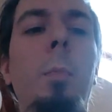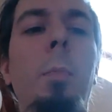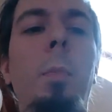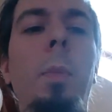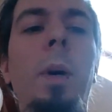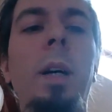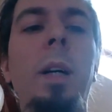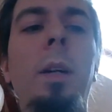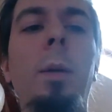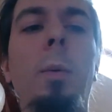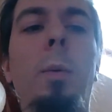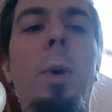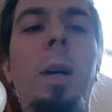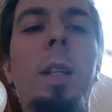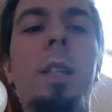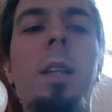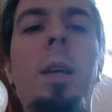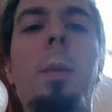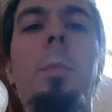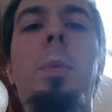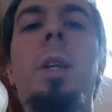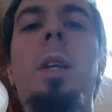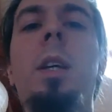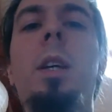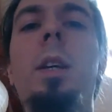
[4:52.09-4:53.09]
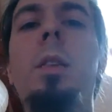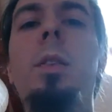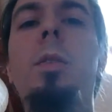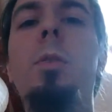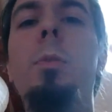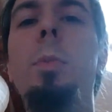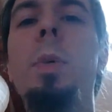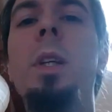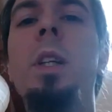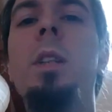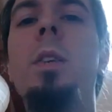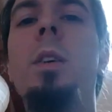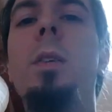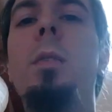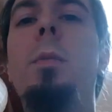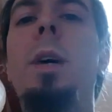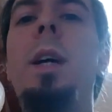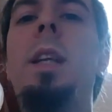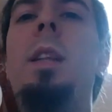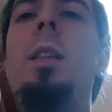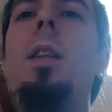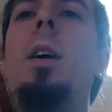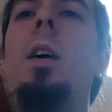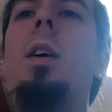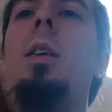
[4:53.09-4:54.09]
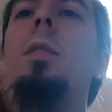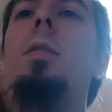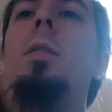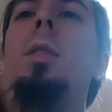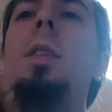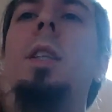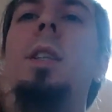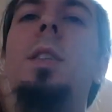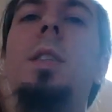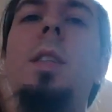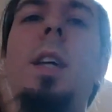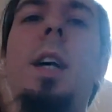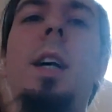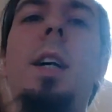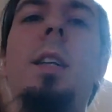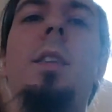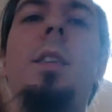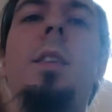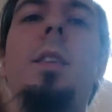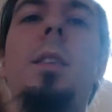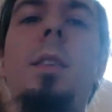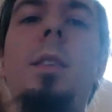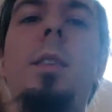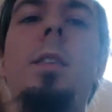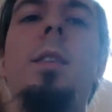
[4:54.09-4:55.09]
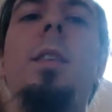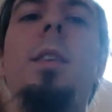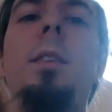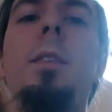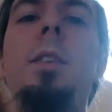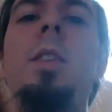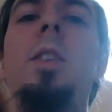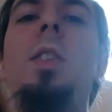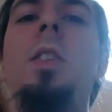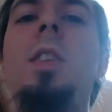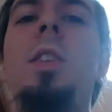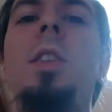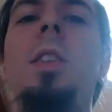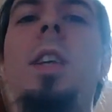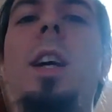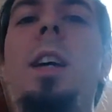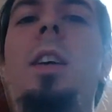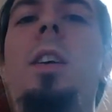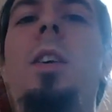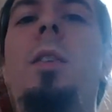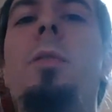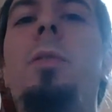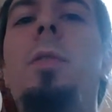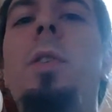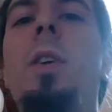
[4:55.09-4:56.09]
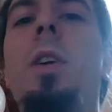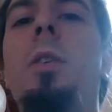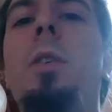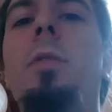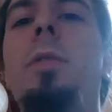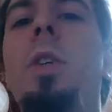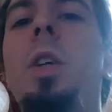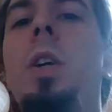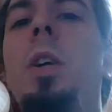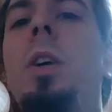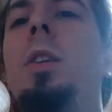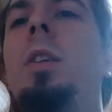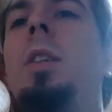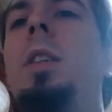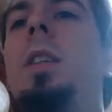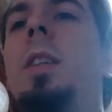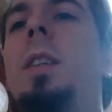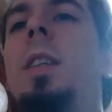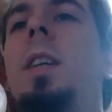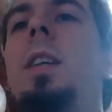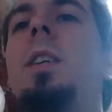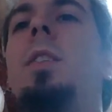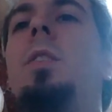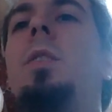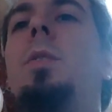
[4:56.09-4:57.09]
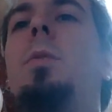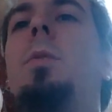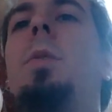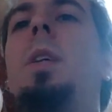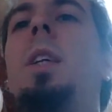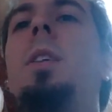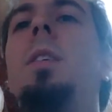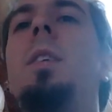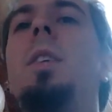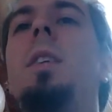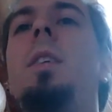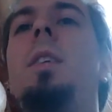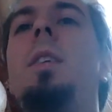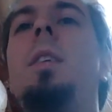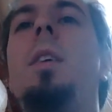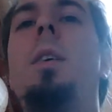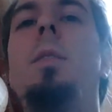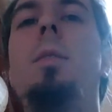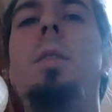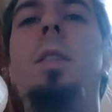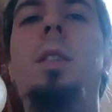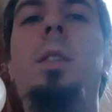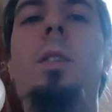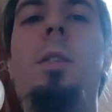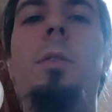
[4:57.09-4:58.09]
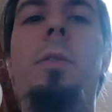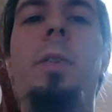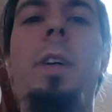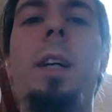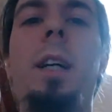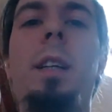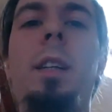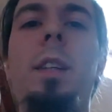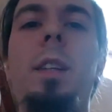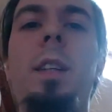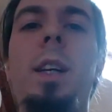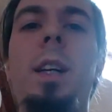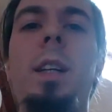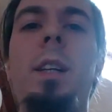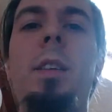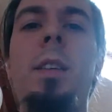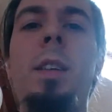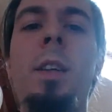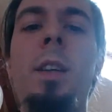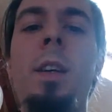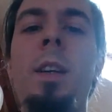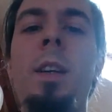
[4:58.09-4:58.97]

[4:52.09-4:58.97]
But what's happening into Bitcoin right now is that there is this kind of cult that is created around the fact that